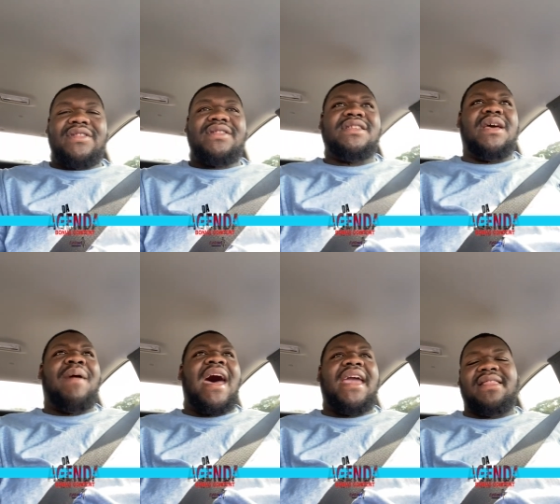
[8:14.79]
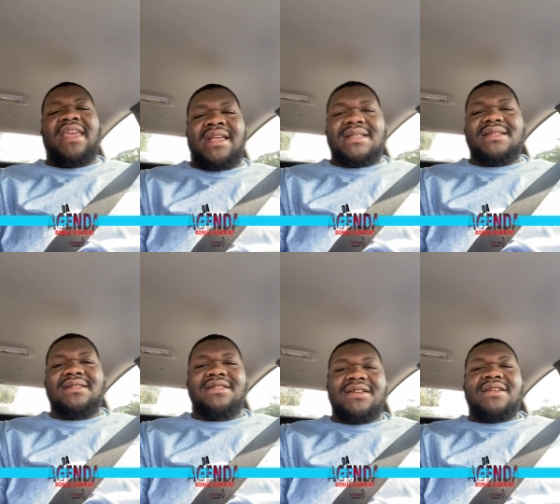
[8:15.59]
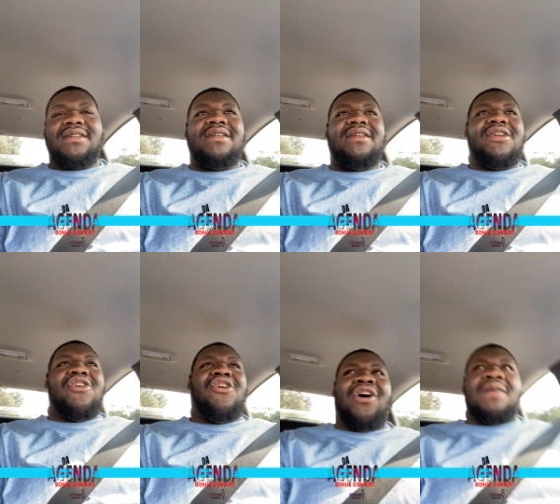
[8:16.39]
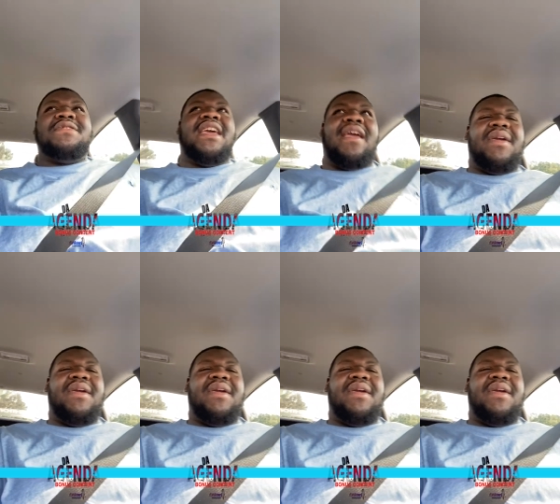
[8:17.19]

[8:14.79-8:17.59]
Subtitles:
to buy things. You know what I'm saying?